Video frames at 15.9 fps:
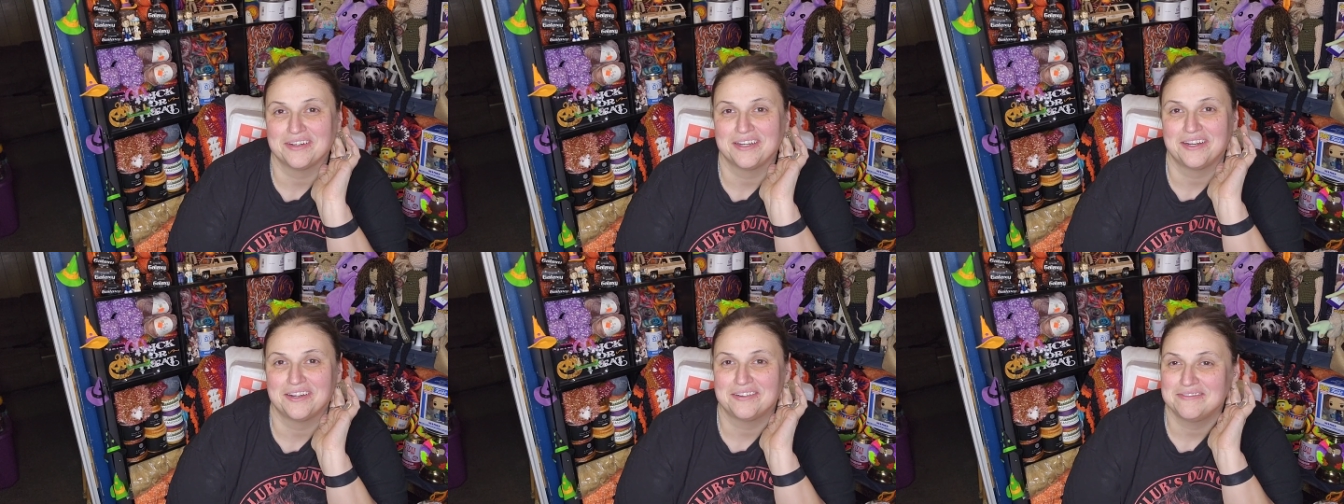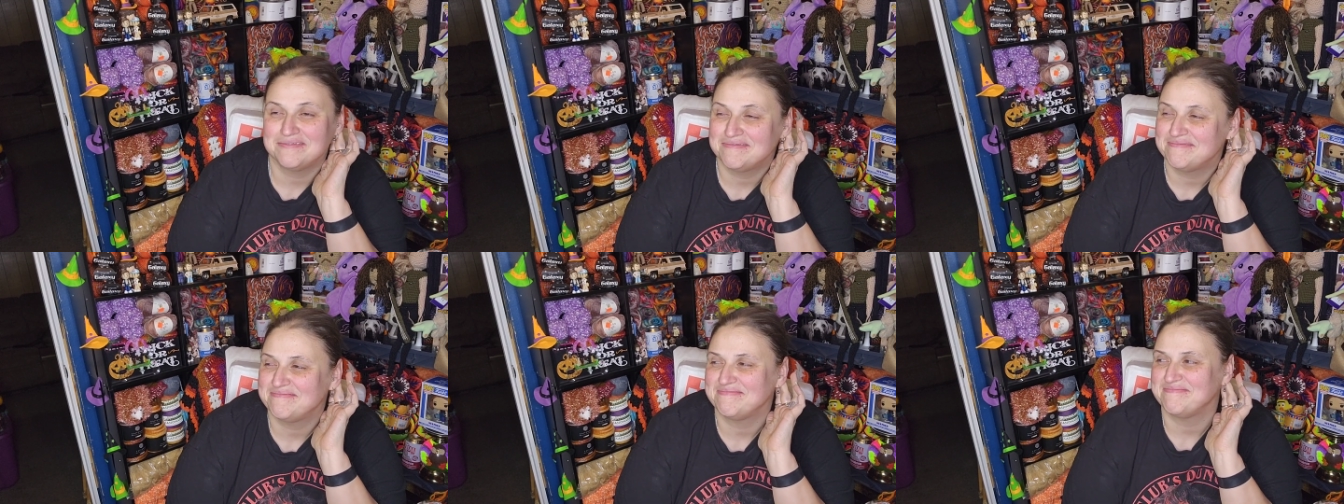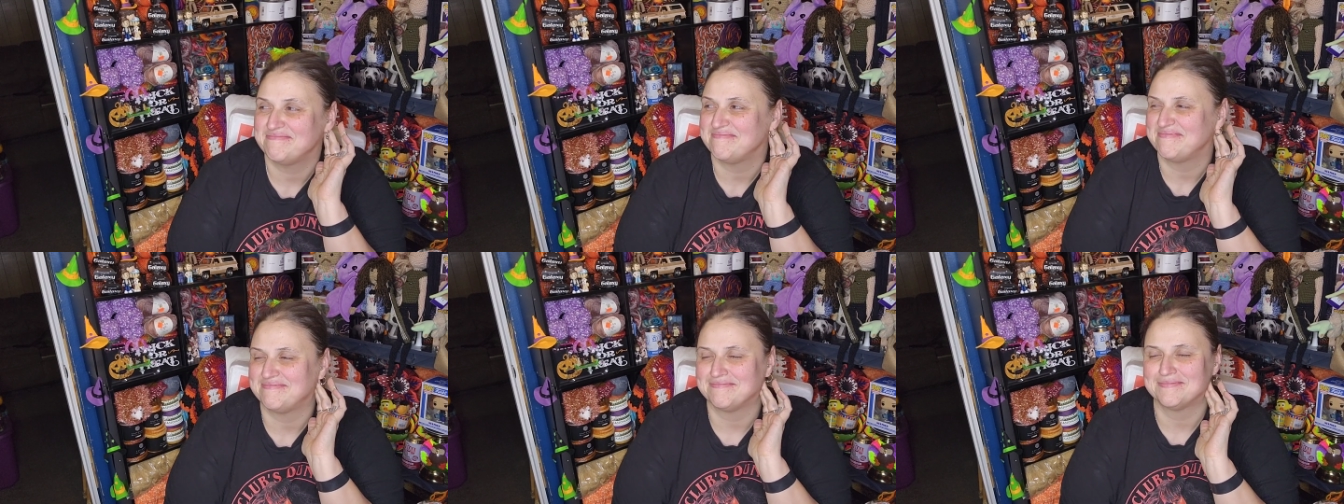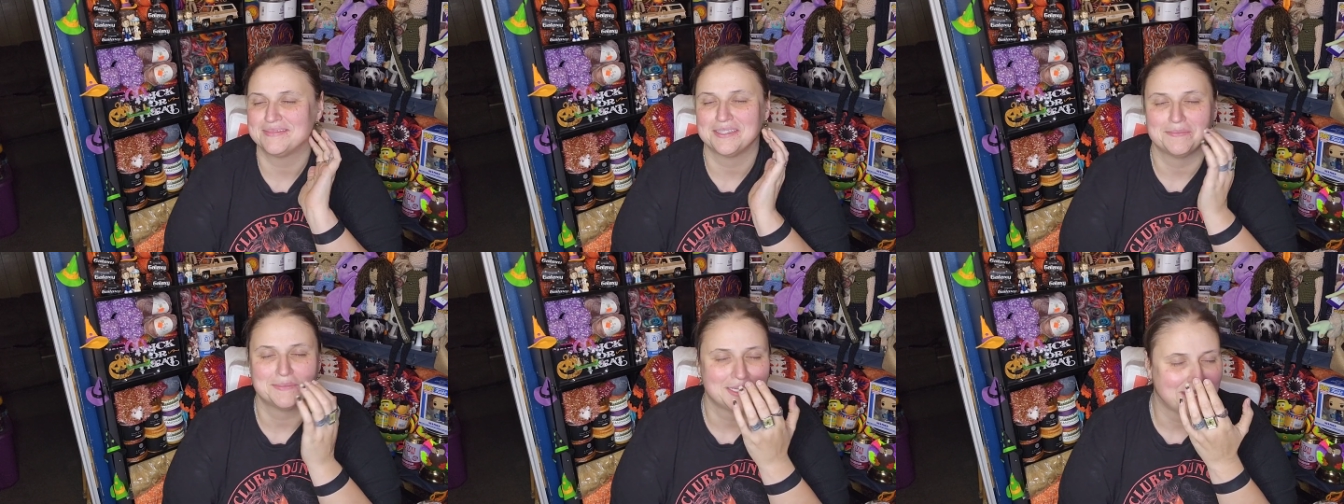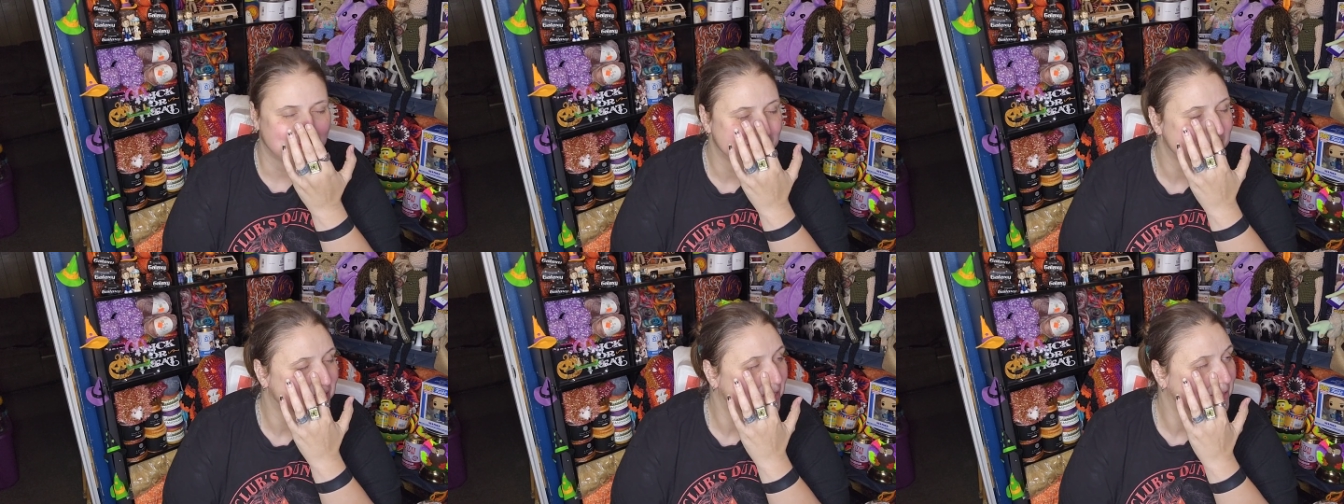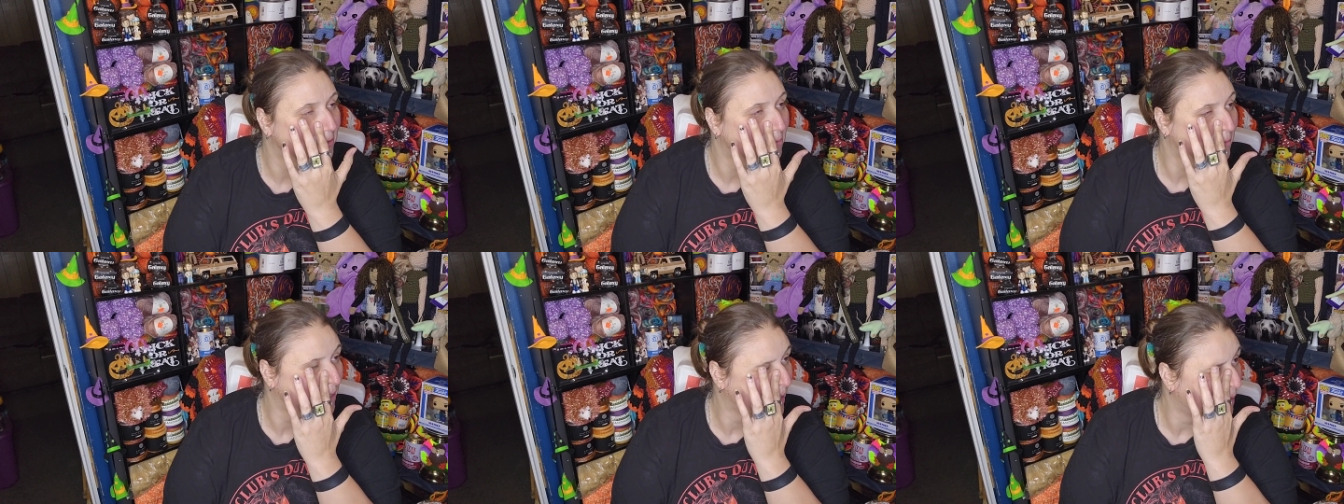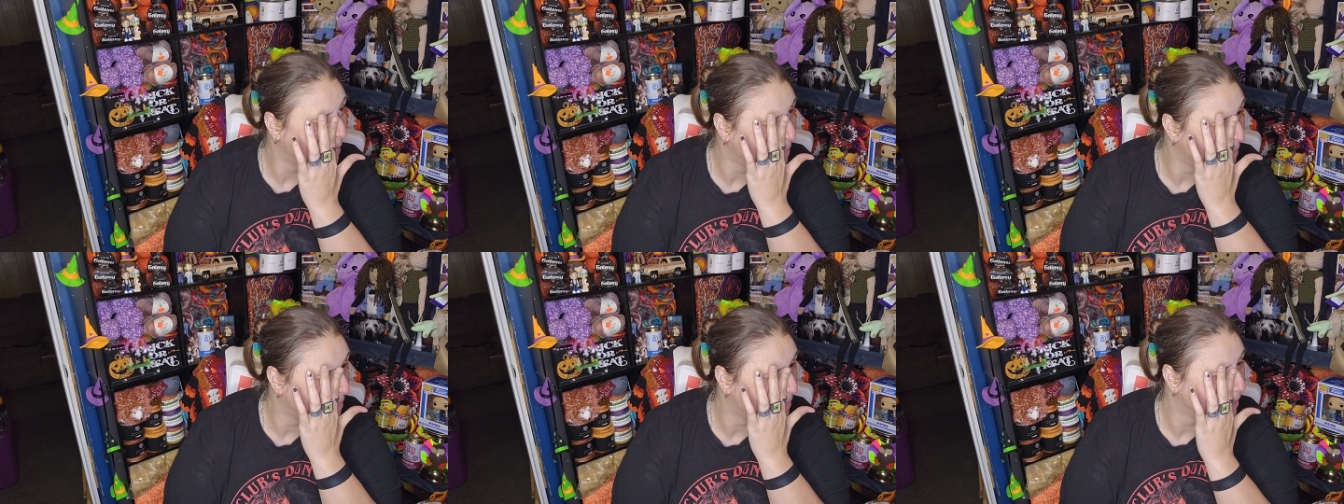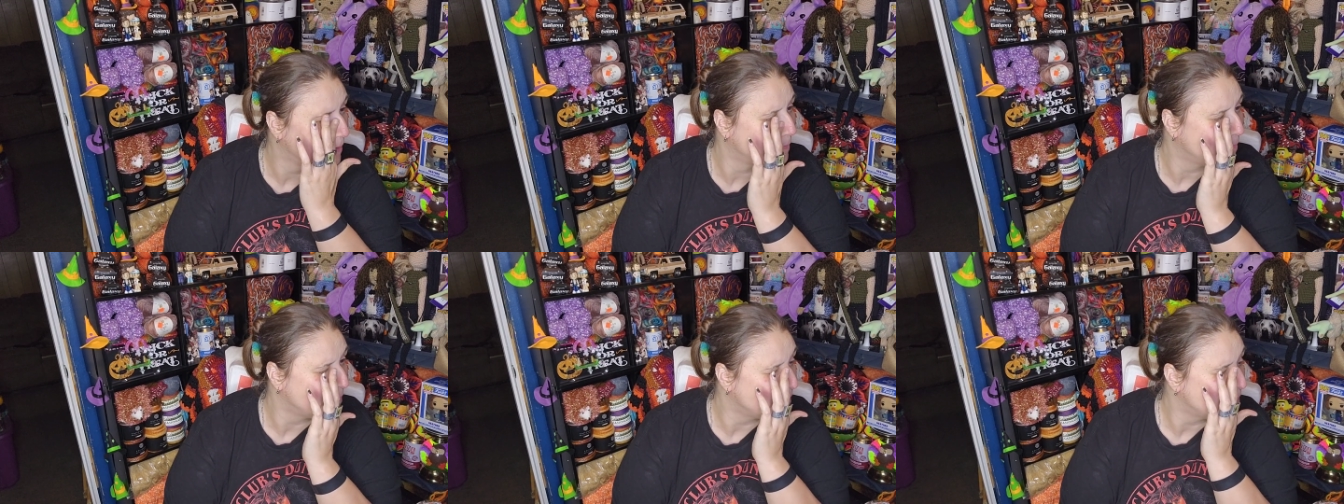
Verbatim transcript: you know, sometimes they don't work out, but